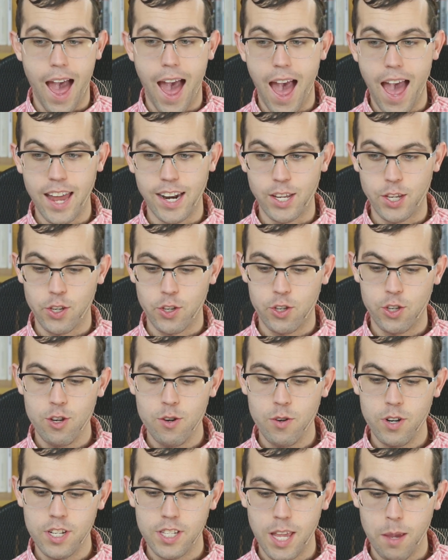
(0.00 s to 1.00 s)
and as
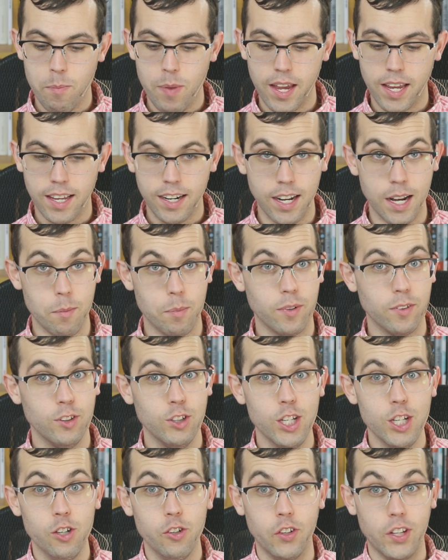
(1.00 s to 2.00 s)
soon as they pick it up,
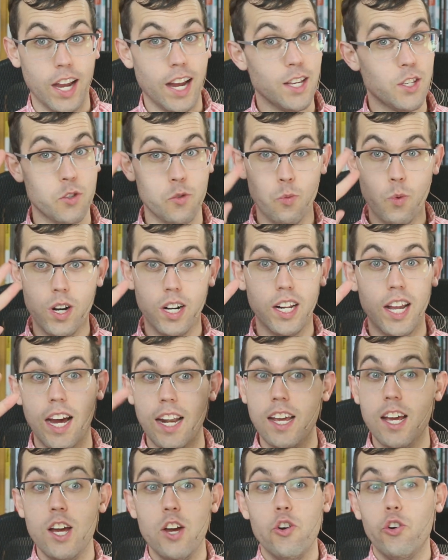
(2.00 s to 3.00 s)
literally, I swear to God,